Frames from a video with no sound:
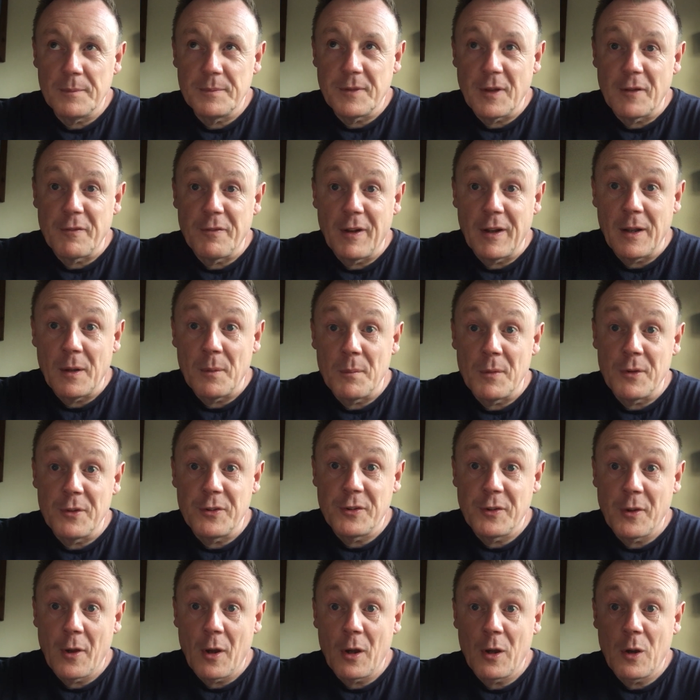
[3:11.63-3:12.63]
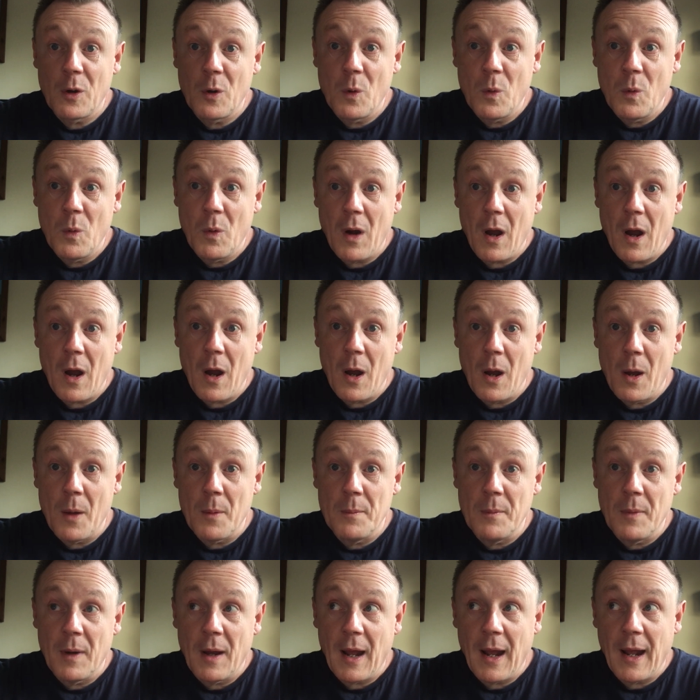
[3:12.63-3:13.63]
development circle
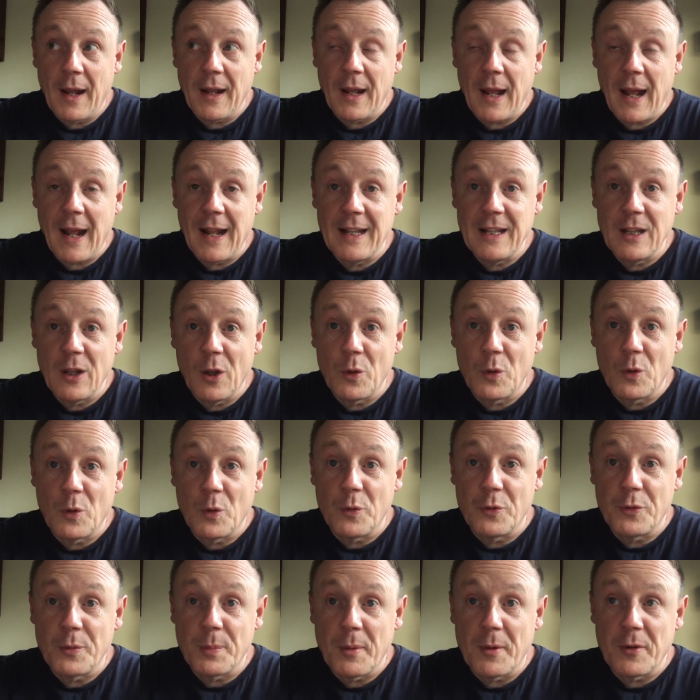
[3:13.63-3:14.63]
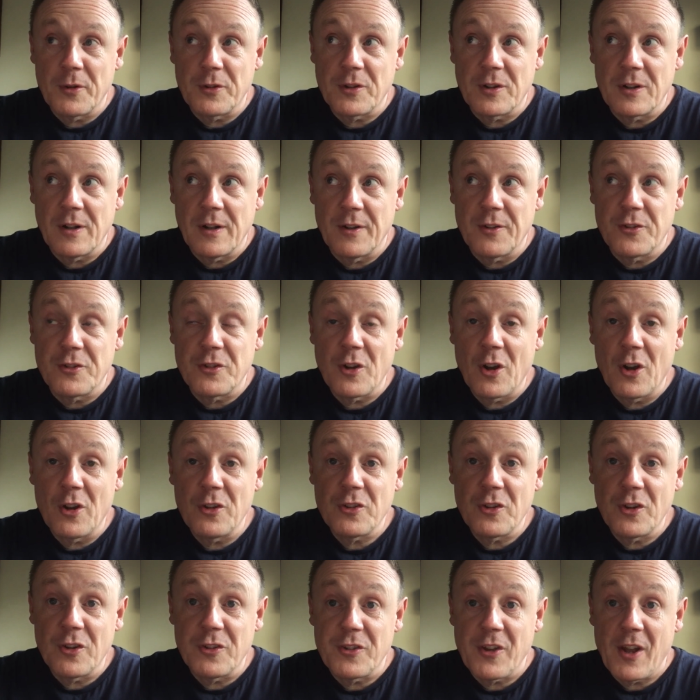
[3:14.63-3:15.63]
at a local spiritualist
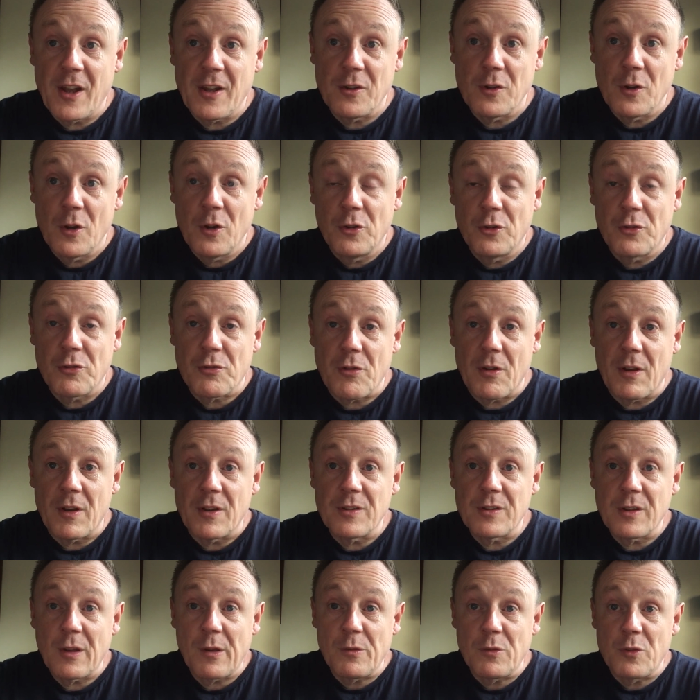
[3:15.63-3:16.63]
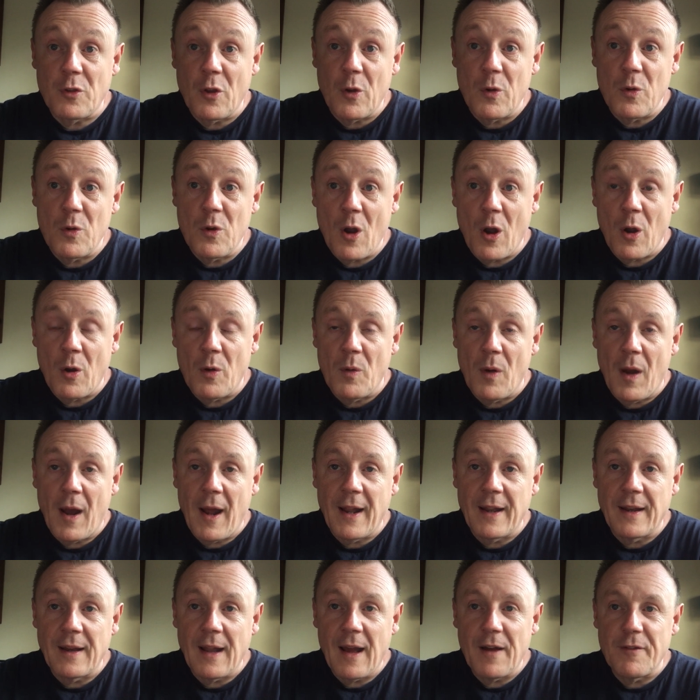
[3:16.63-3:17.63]
church at 10 New Street. So do go
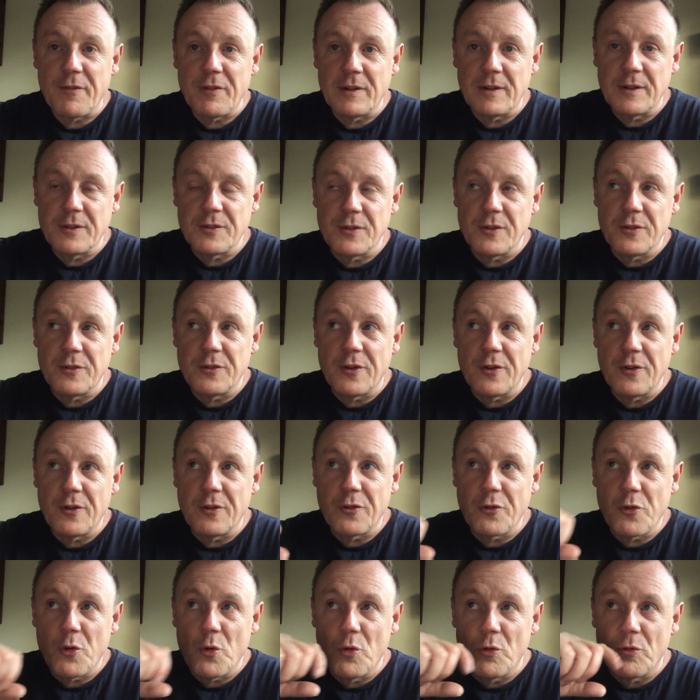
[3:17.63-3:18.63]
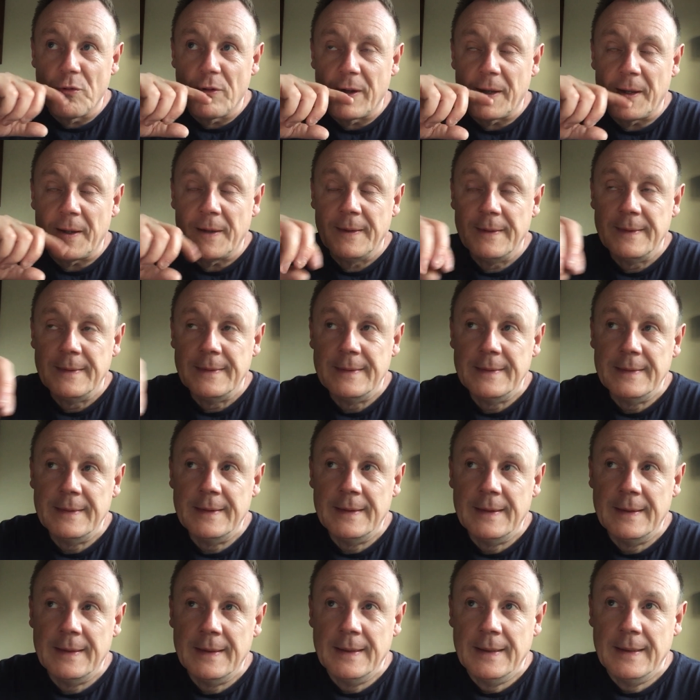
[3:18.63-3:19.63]
and have a listen to the story.
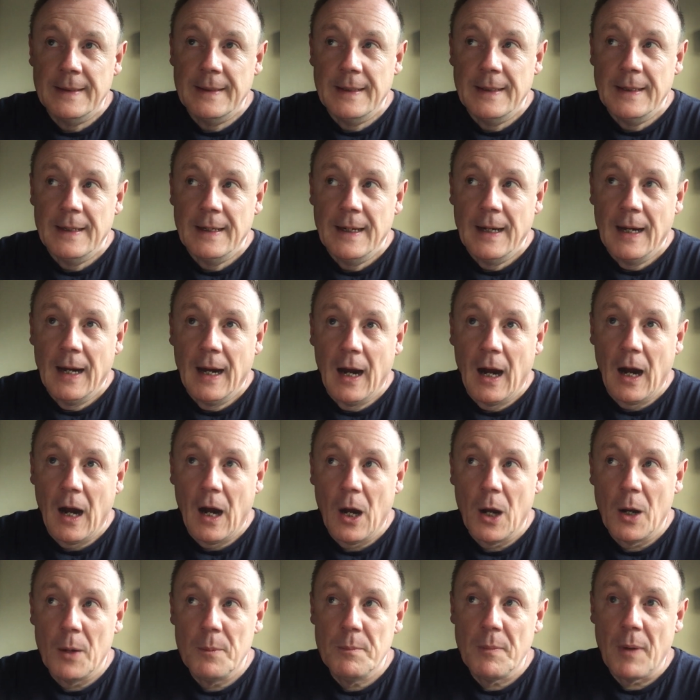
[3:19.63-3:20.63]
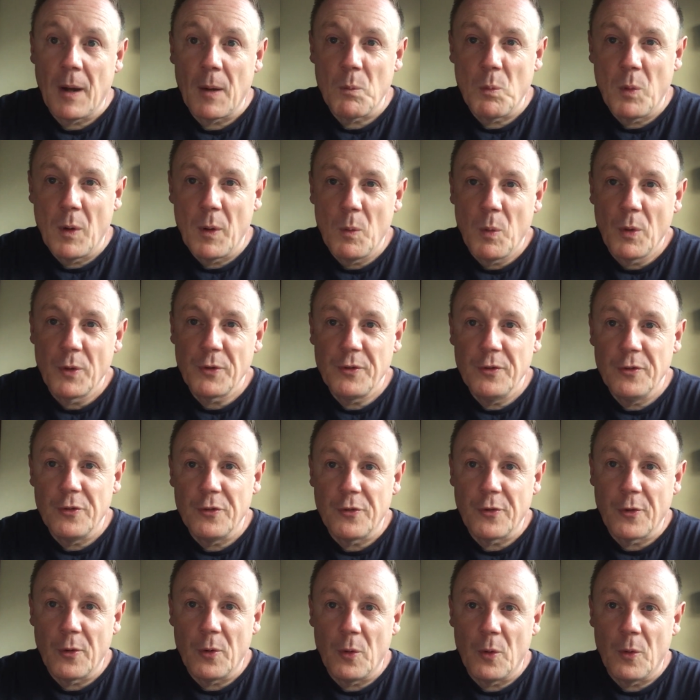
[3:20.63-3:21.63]
And we
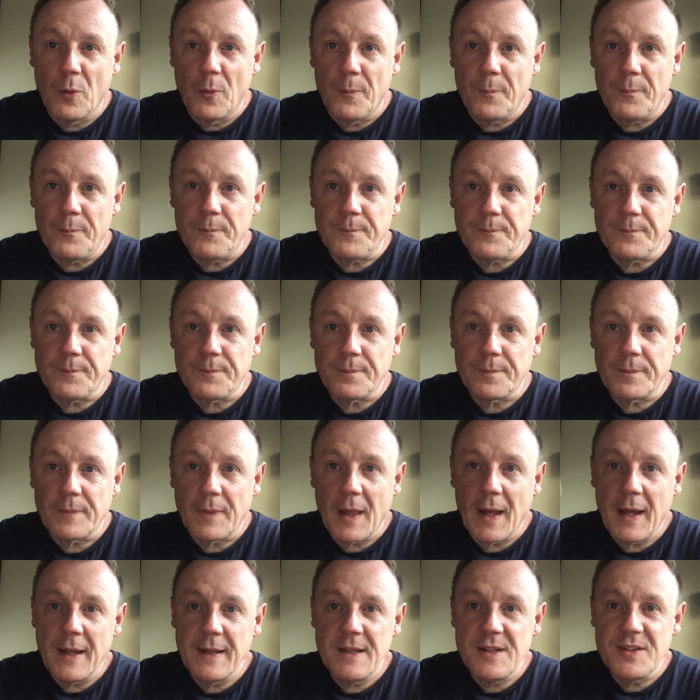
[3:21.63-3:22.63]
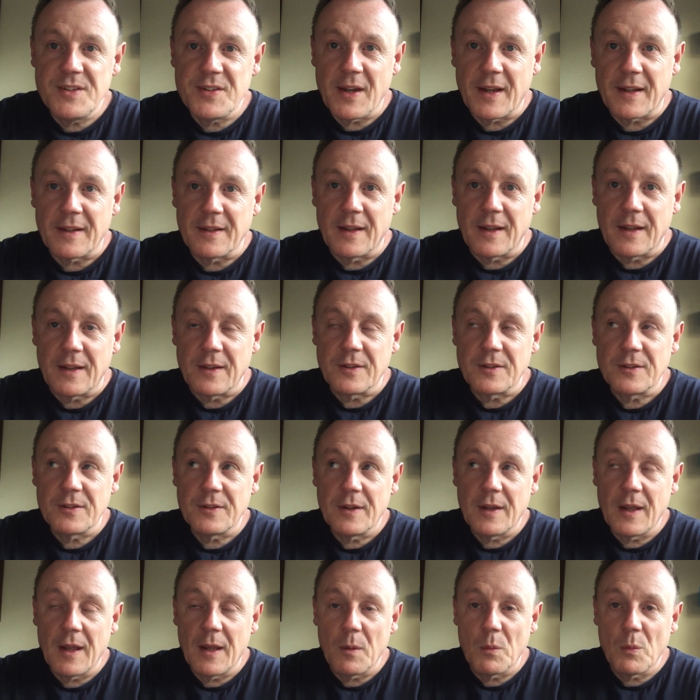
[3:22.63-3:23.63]
wasn't taught any techniques.
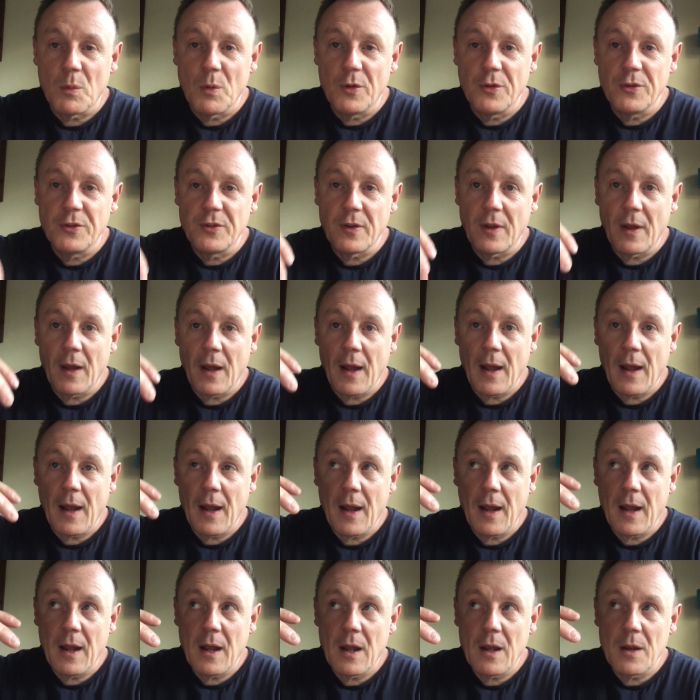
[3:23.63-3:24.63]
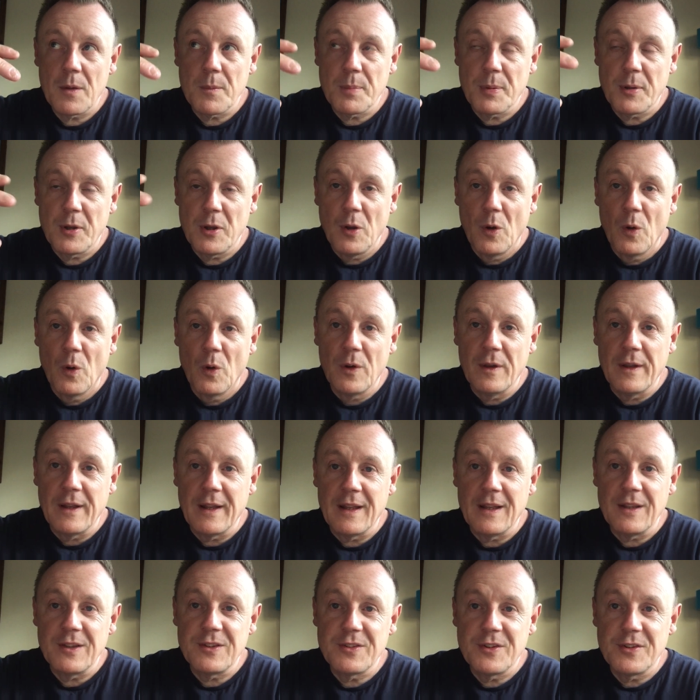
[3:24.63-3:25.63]
It was
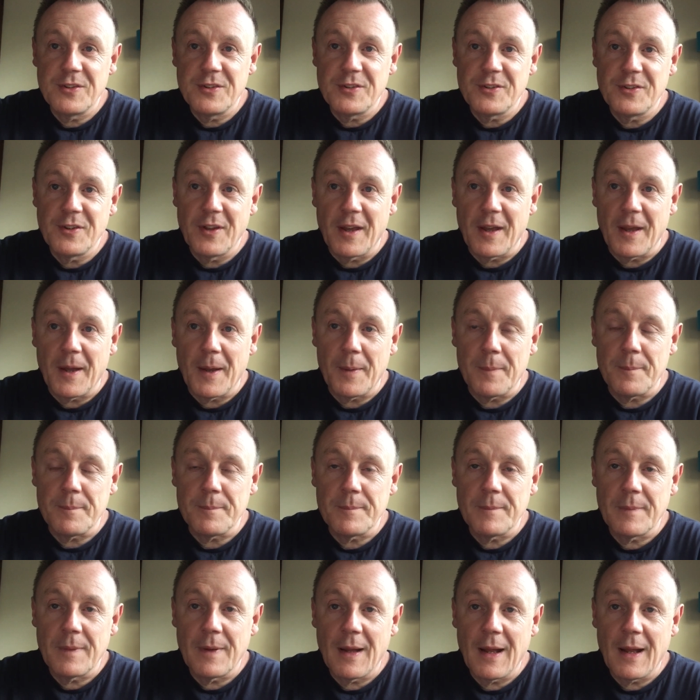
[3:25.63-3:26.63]
purely to sit